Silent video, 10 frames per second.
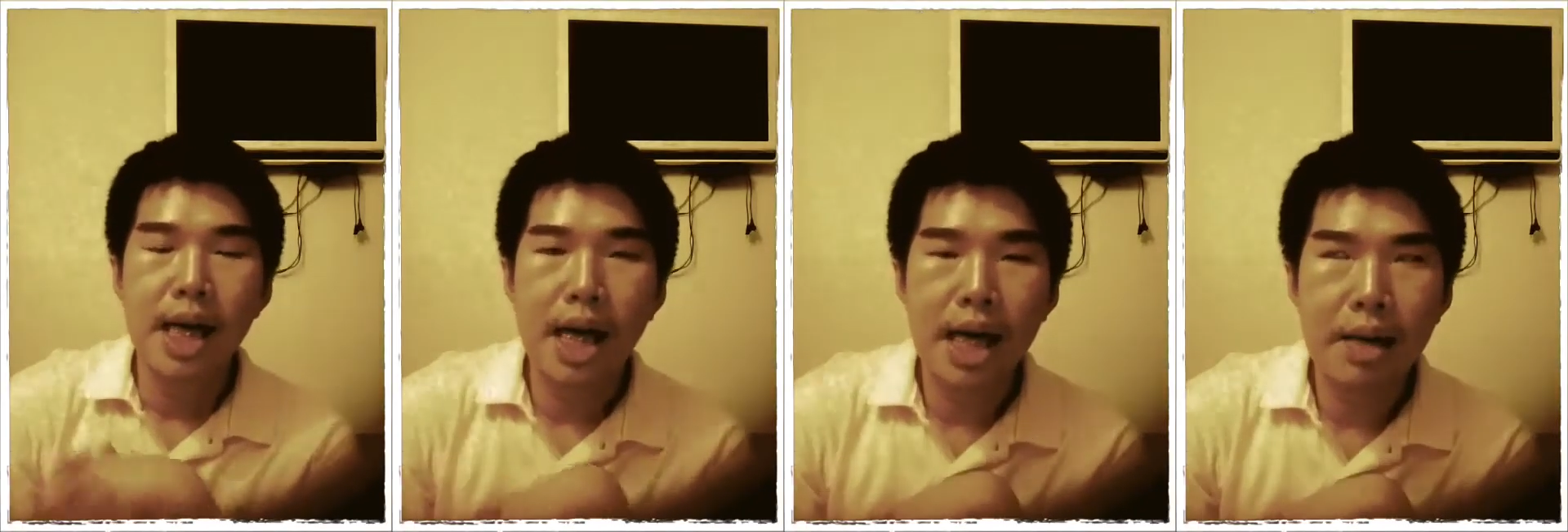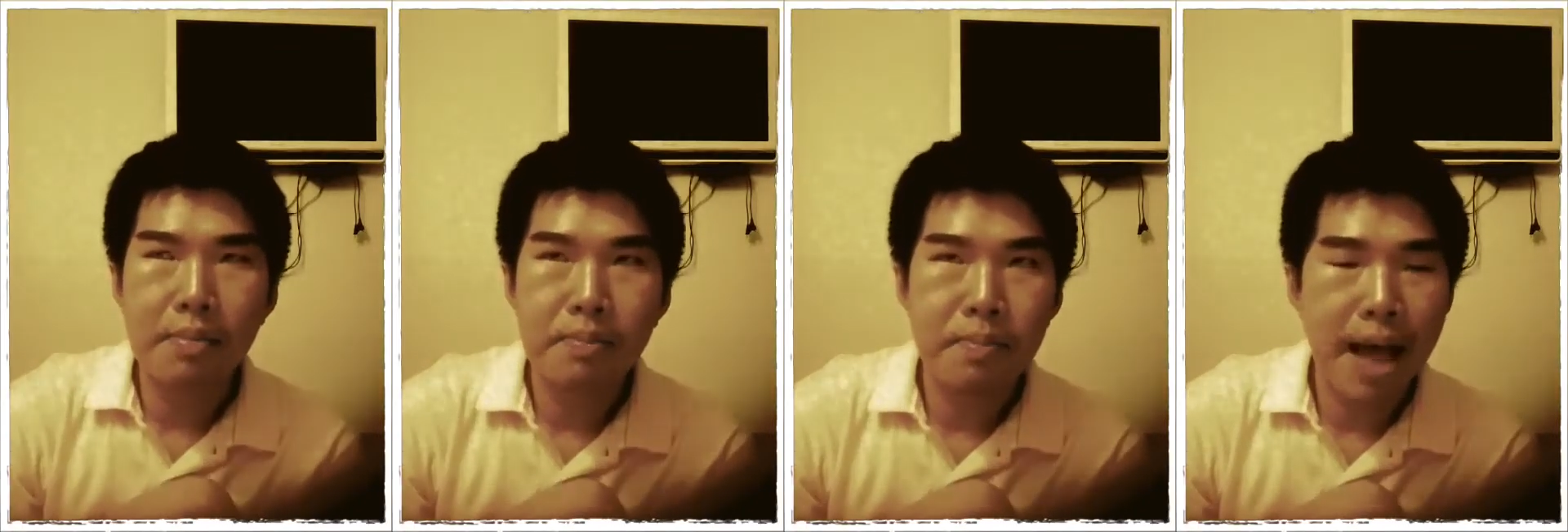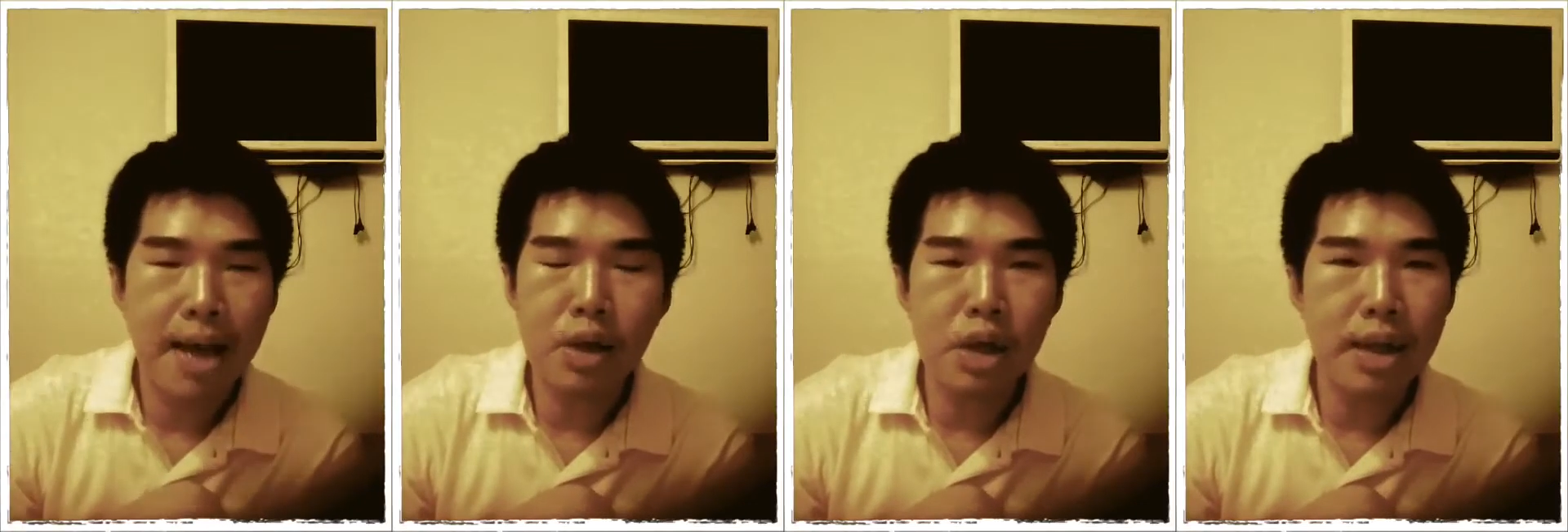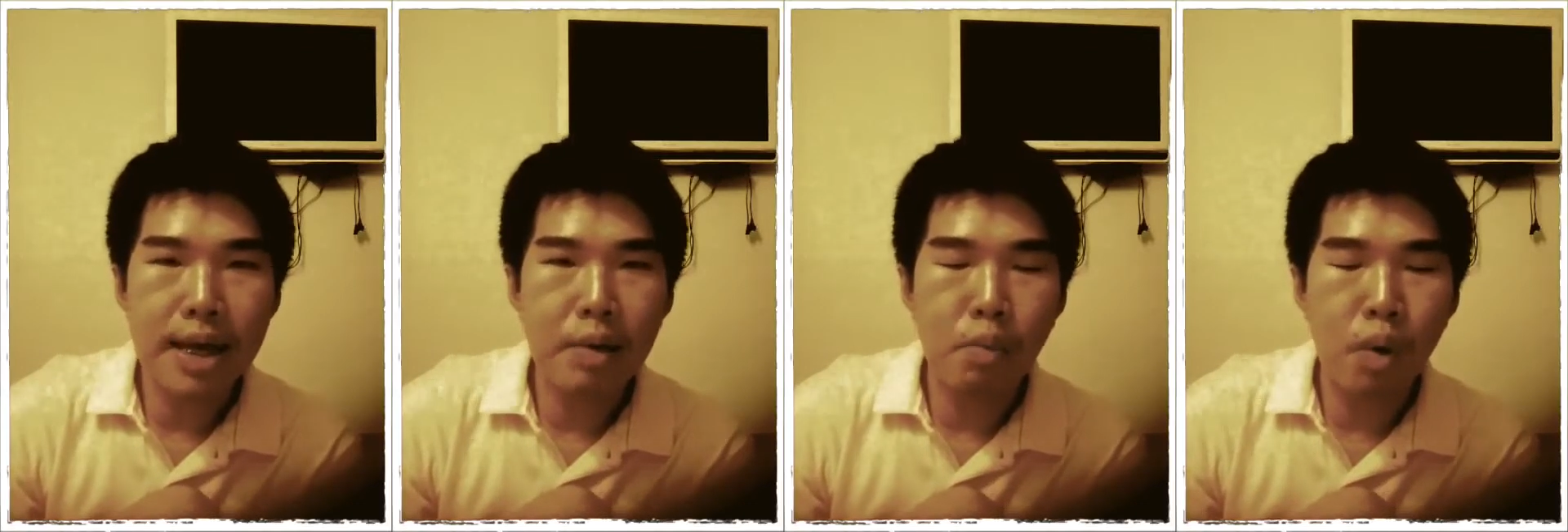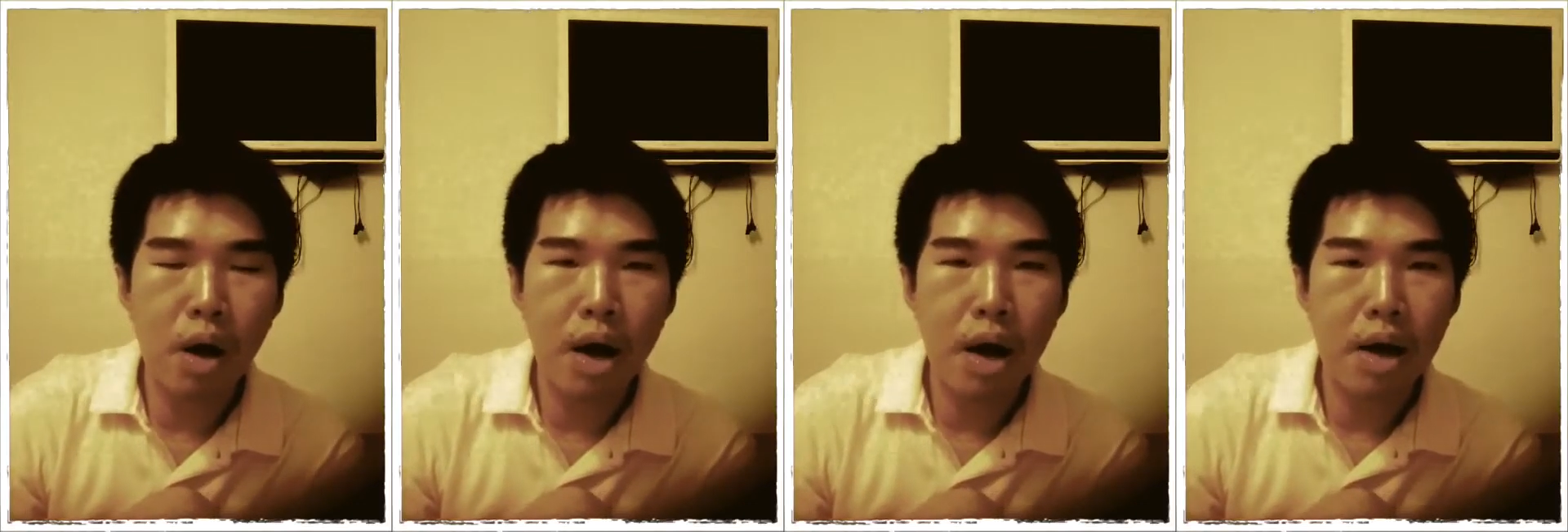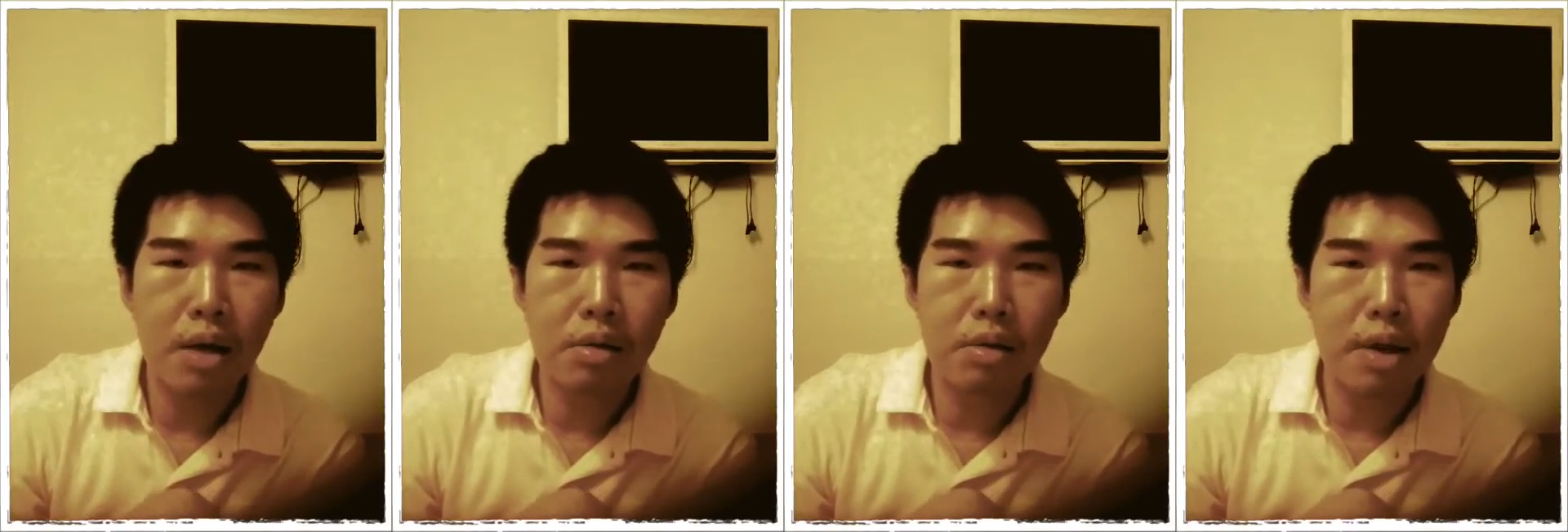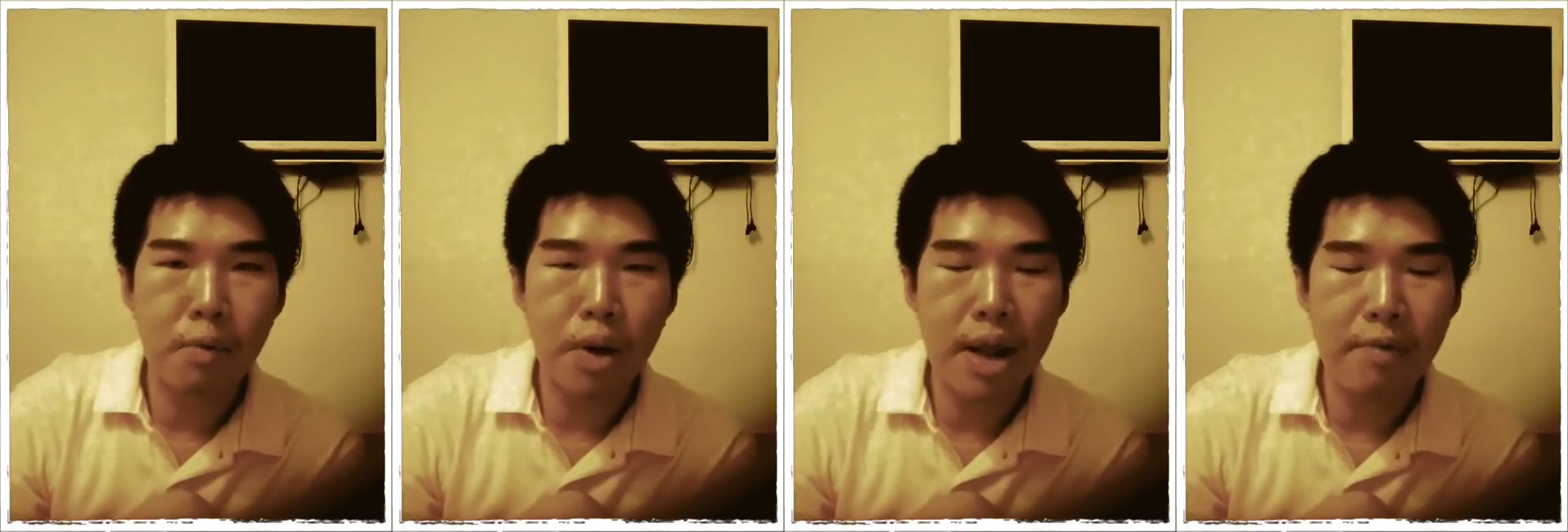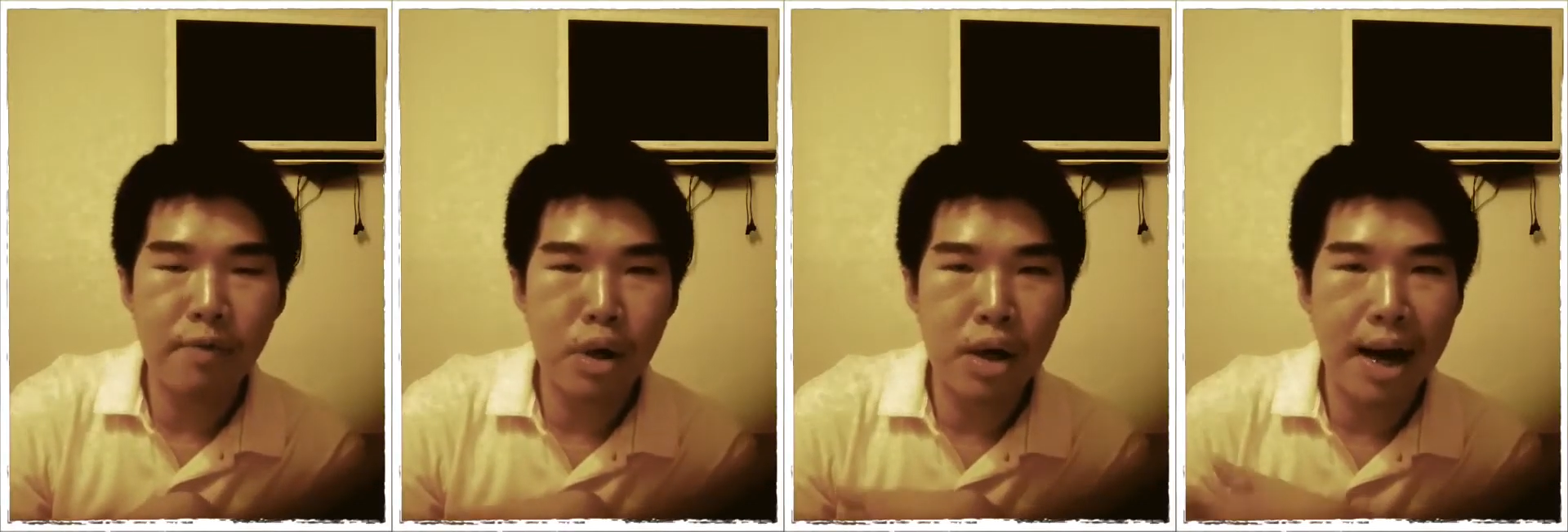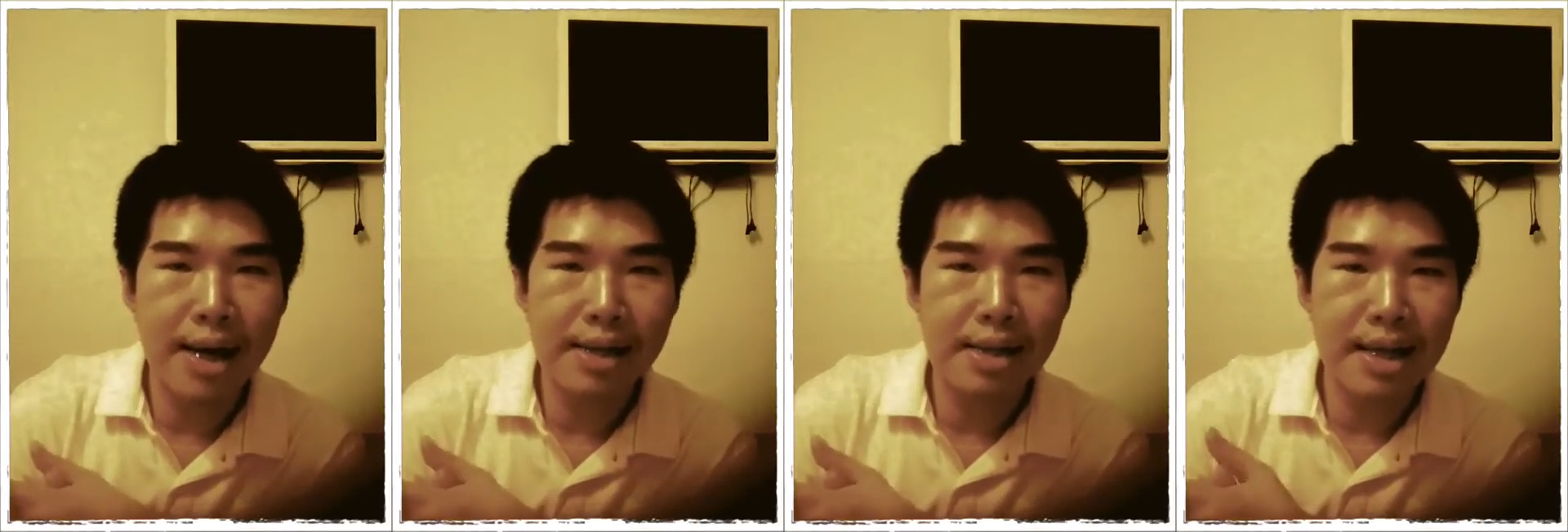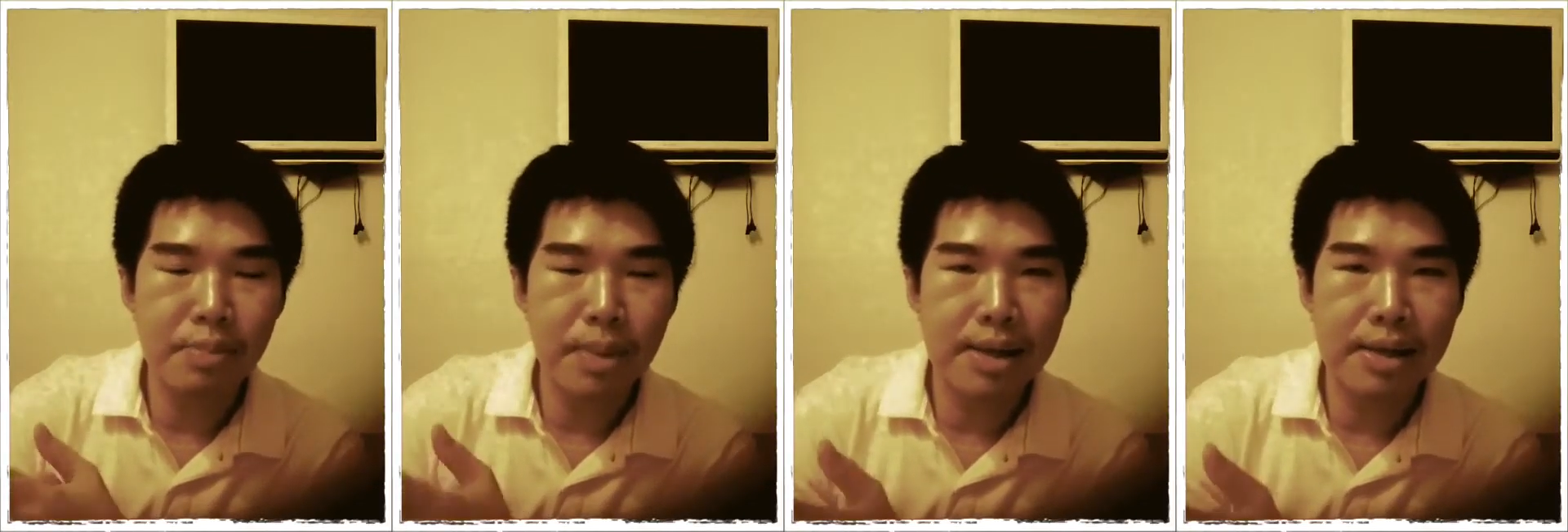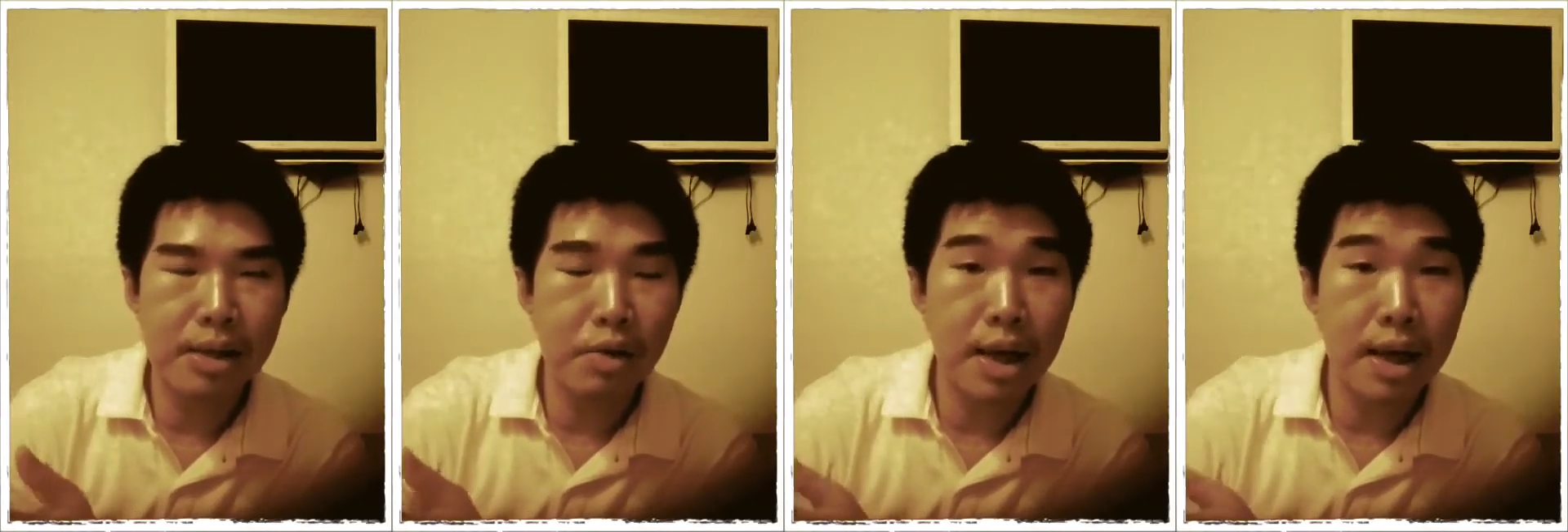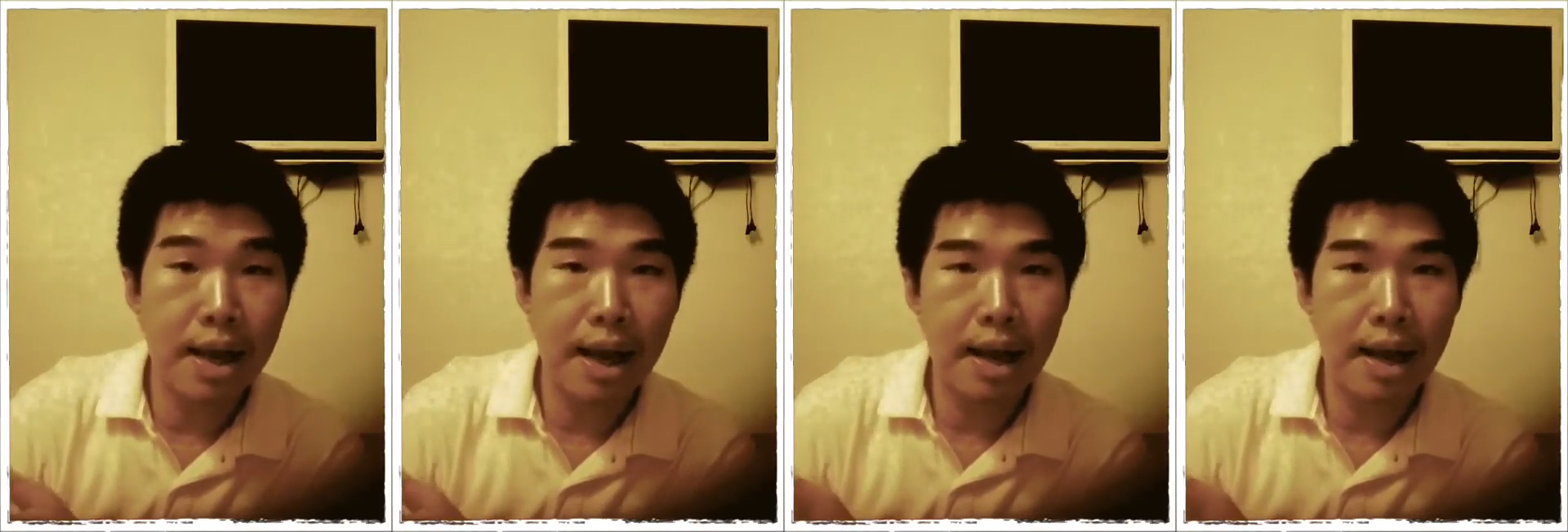Actually, whatever I teach my student,